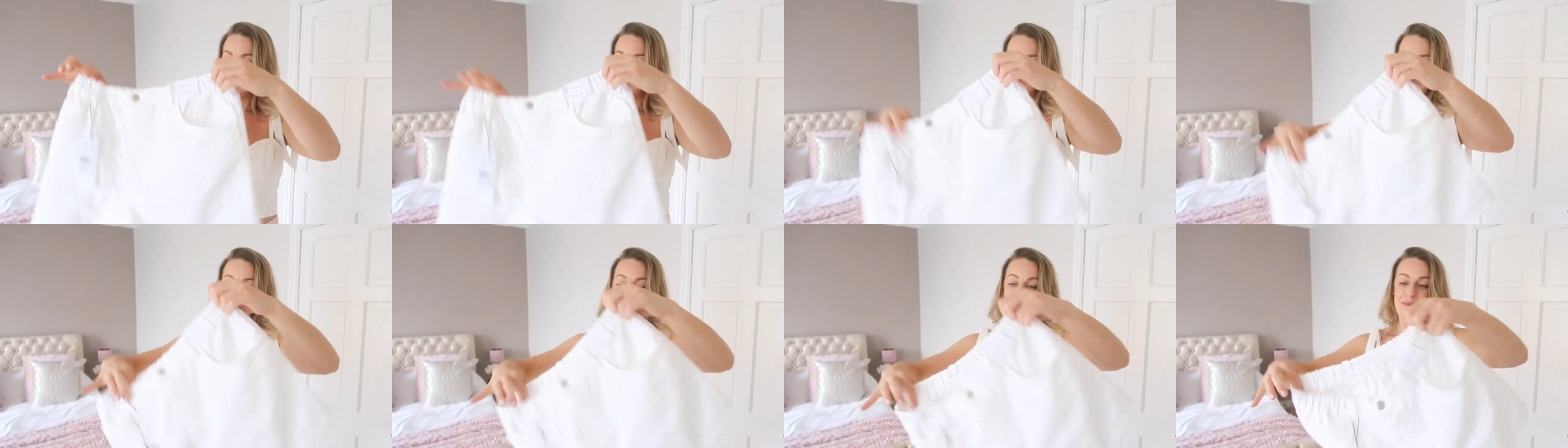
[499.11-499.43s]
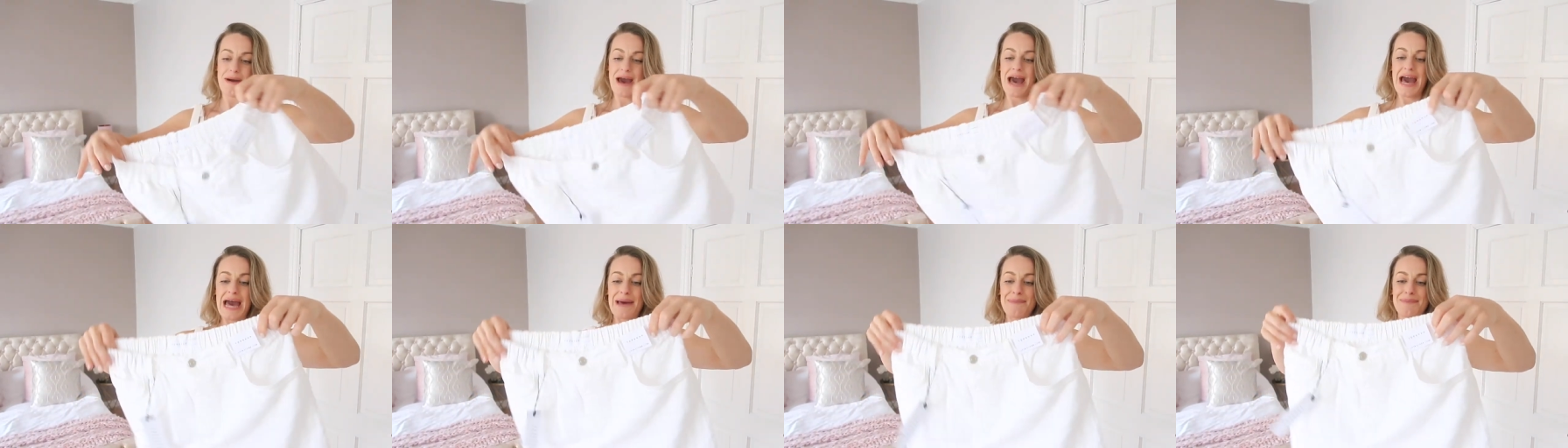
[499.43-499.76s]
yeah,
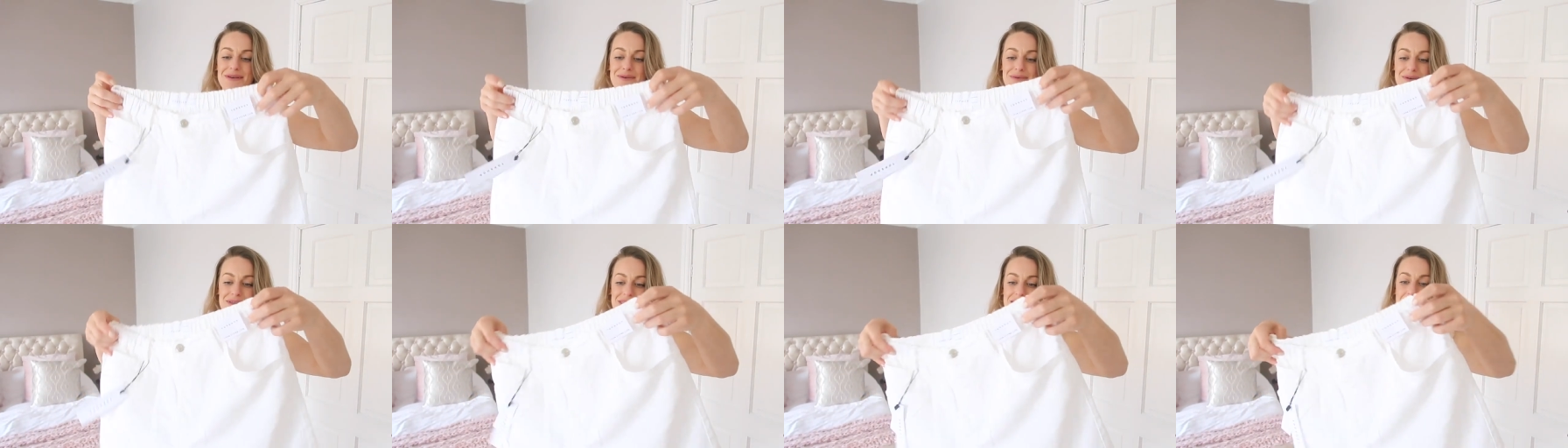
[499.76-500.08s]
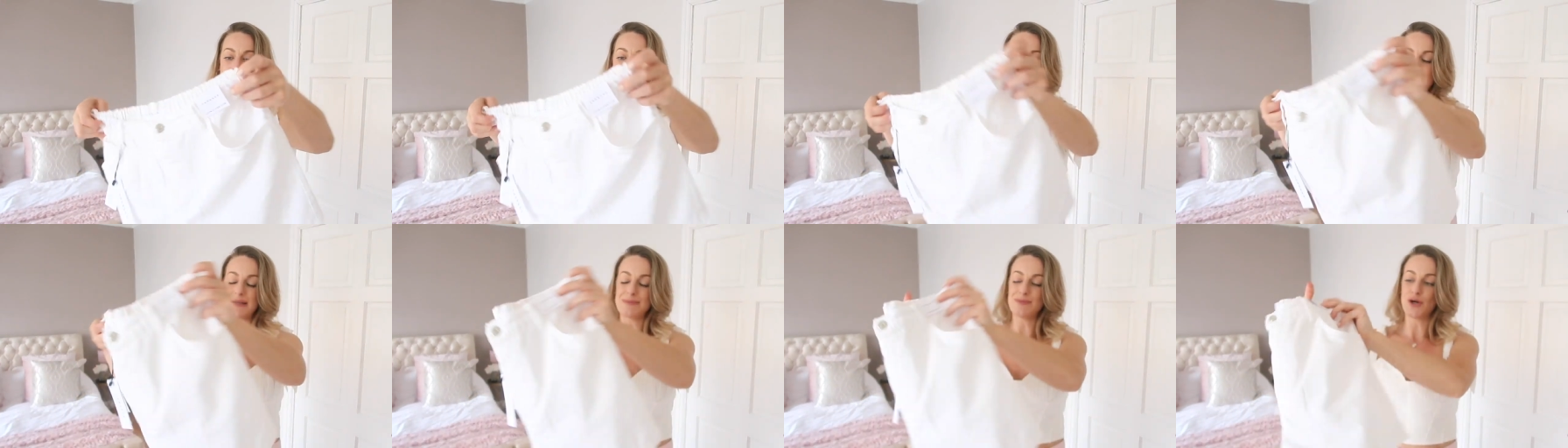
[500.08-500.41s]
I'm happy with
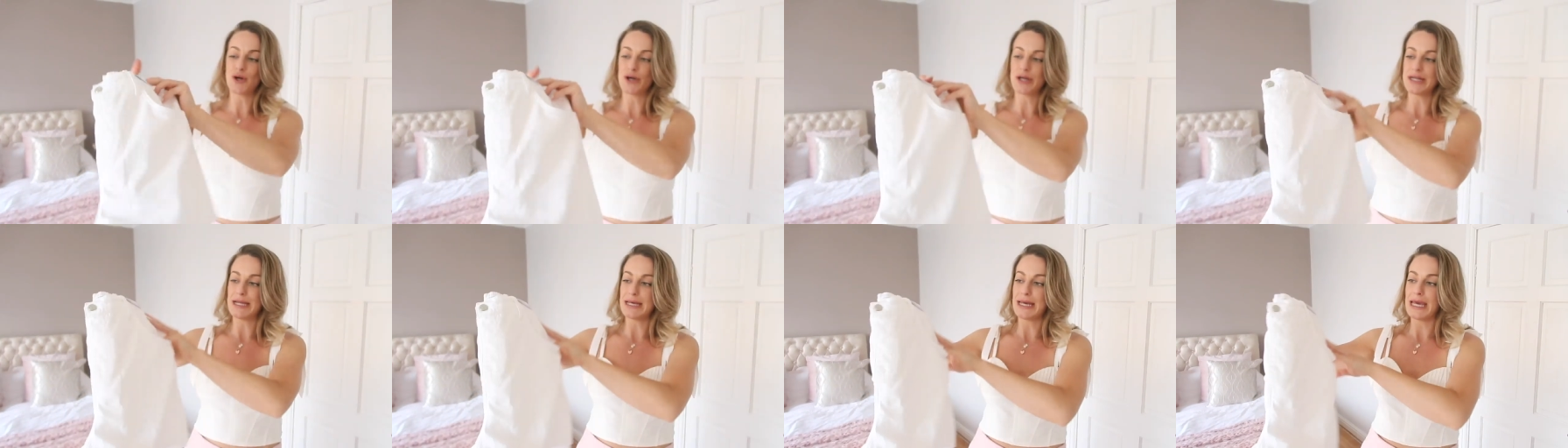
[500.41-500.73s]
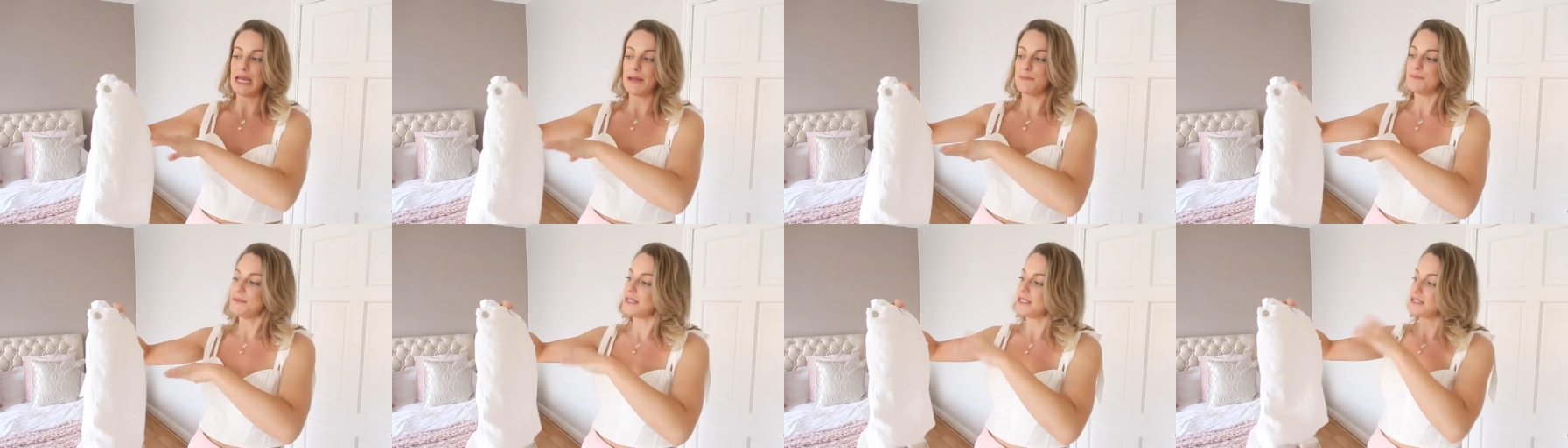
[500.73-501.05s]
them, but I'm not going to
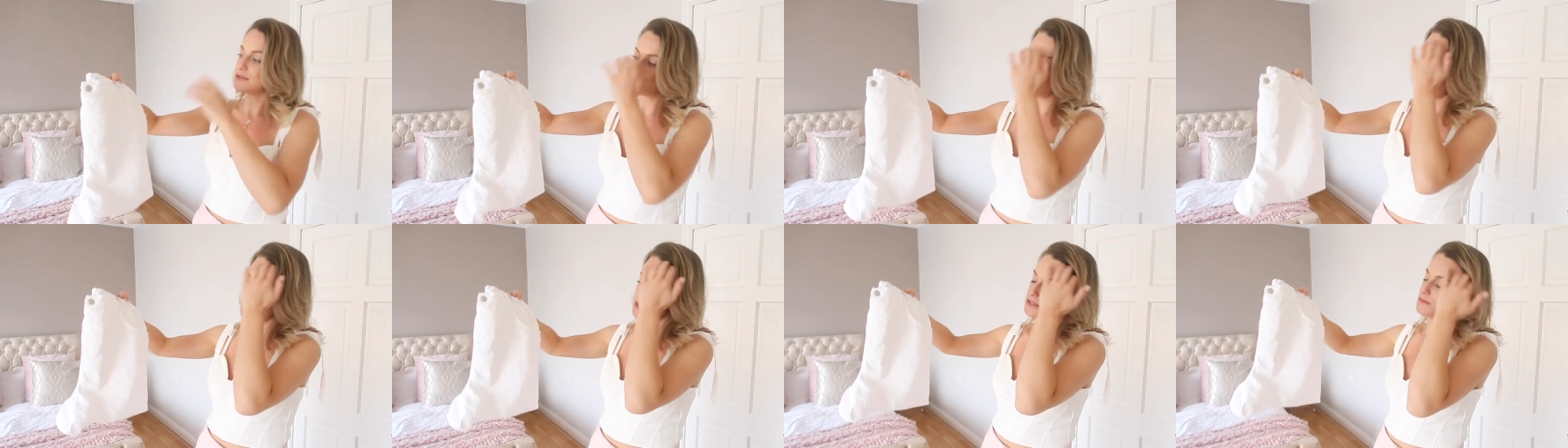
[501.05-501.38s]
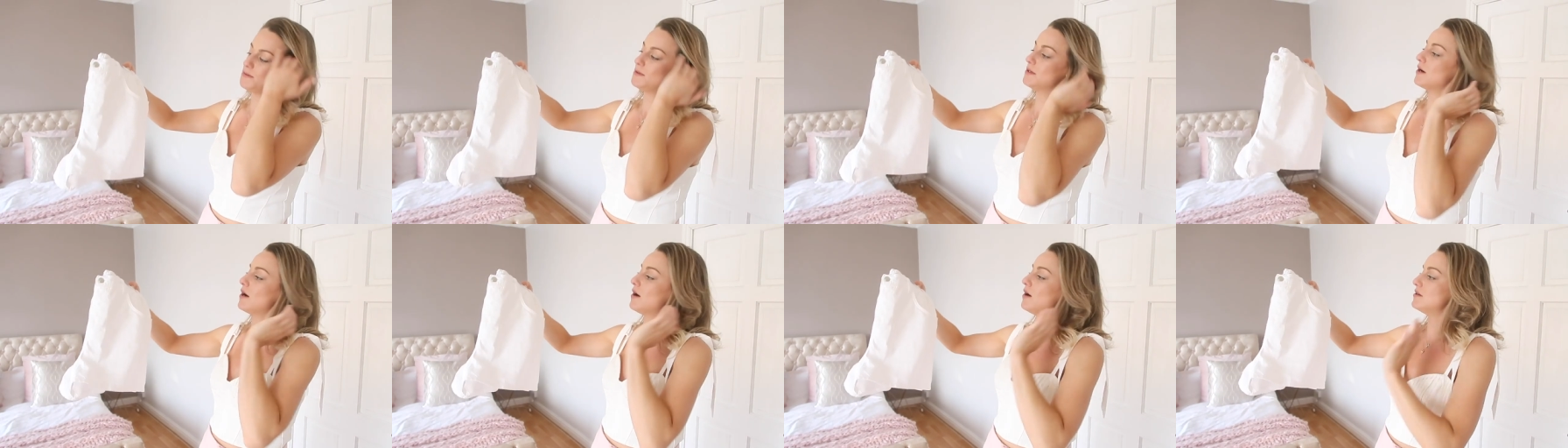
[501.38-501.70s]
keep these ones
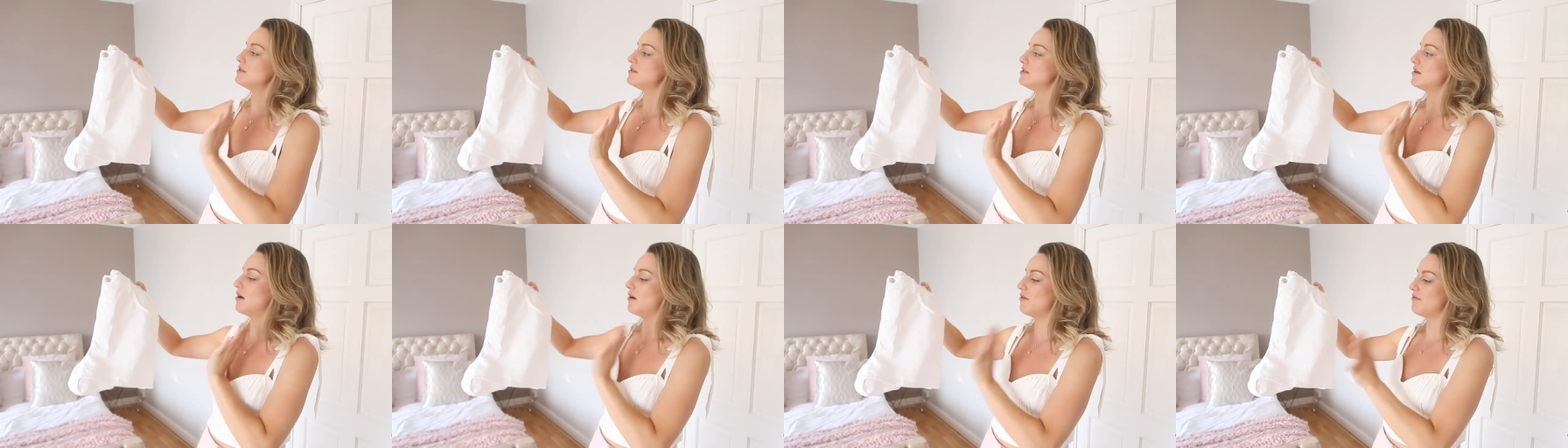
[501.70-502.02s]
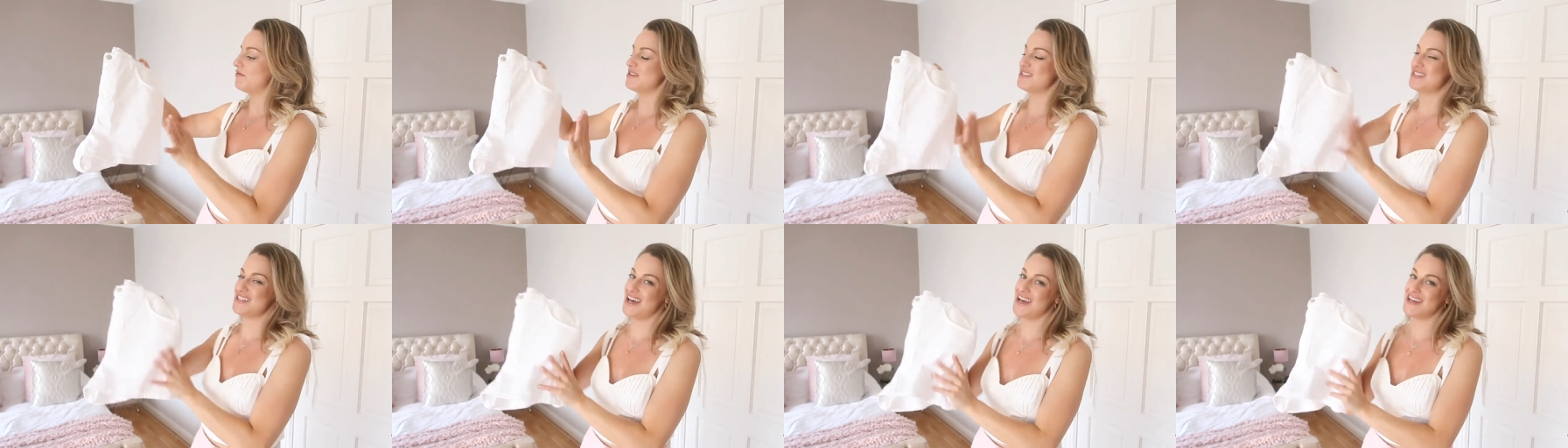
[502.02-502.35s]
because
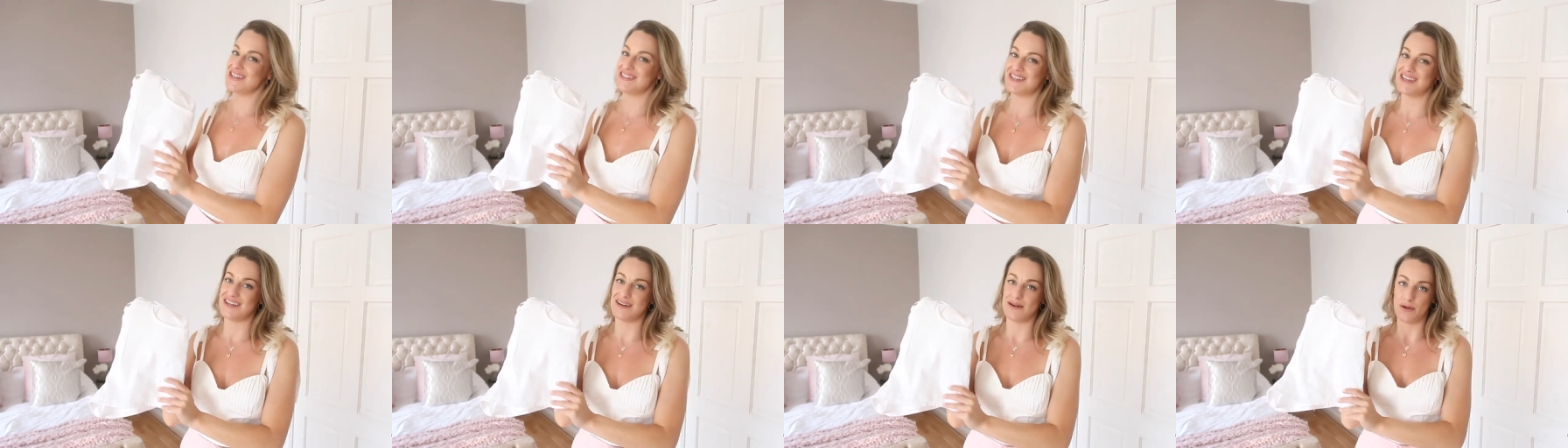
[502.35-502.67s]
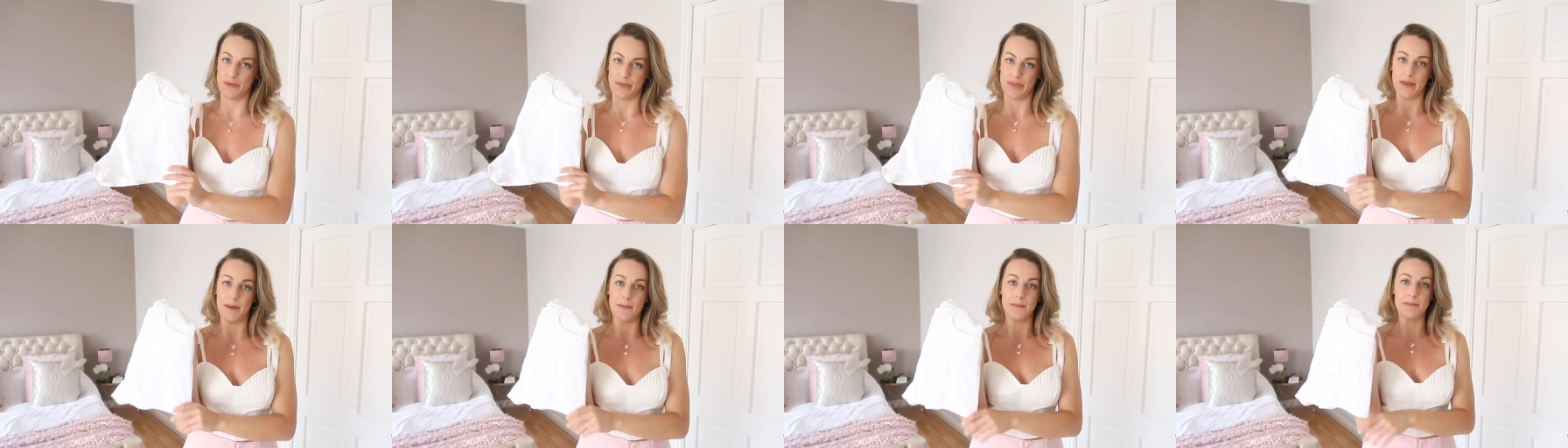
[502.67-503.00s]
of the sizing
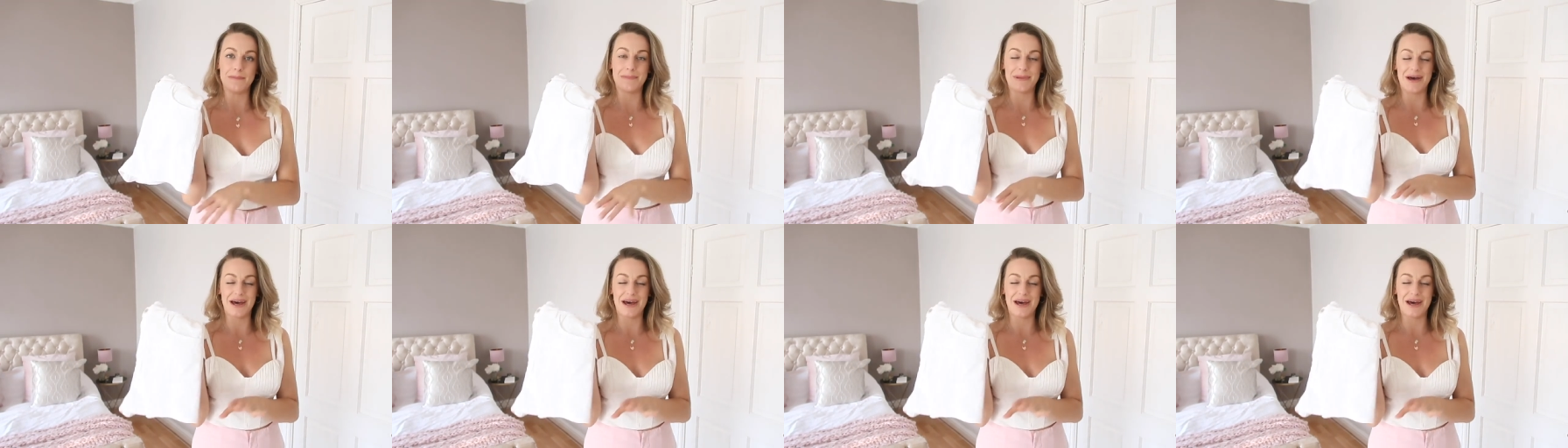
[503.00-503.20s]
on them,